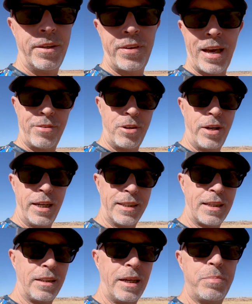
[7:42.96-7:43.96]
if you haven't already, hit
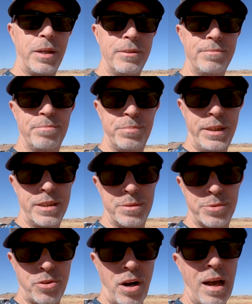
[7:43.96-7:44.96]
that like button. Please
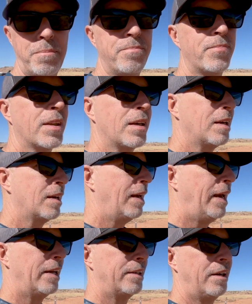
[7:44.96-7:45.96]
subscribe,
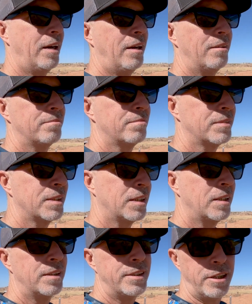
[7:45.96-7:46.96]
and
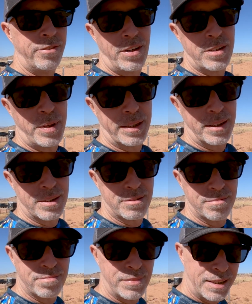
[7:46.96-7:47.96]
tell your friends about
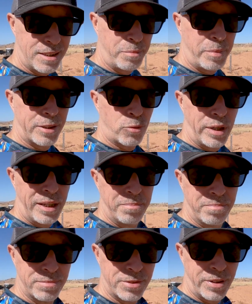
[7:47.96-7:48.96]
this. Tell them about the Reeb.
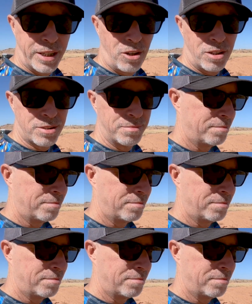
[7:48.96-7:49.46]
Freaking awesome.